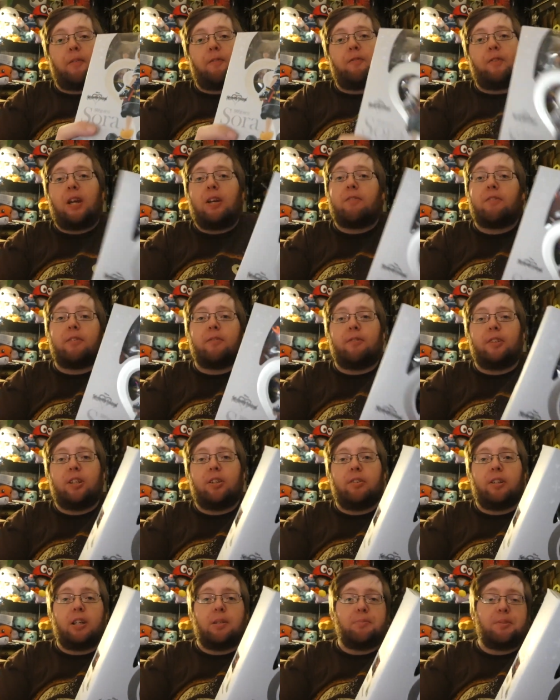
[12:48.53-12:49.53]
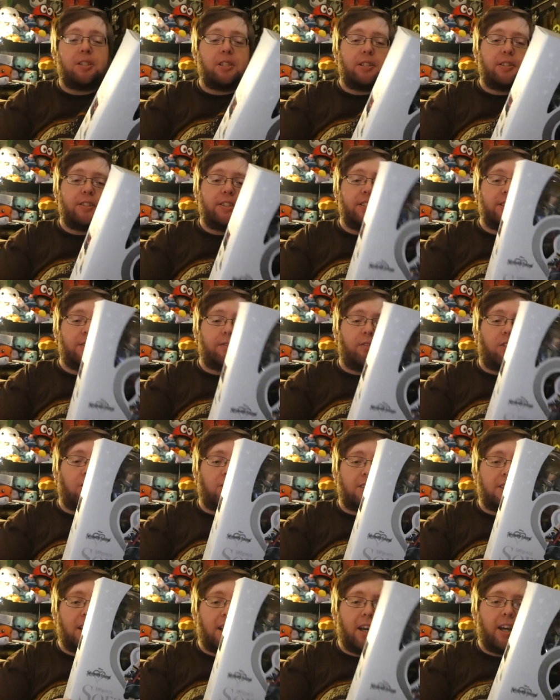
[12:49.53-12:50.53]
favorite video game series of all
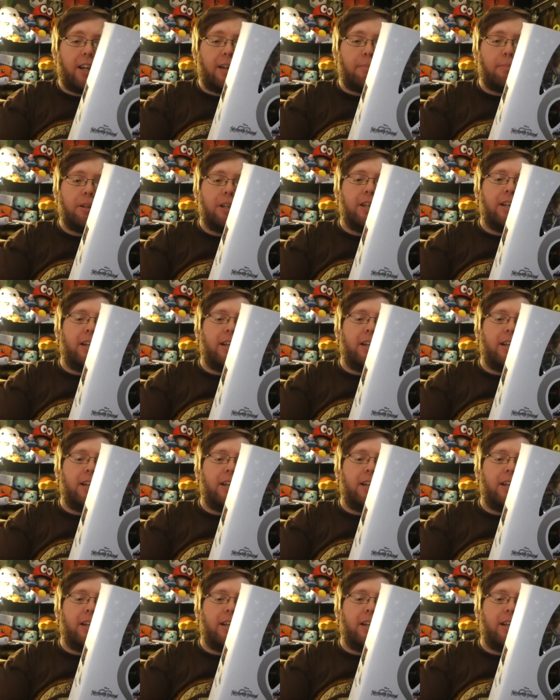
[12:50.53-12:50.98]
time.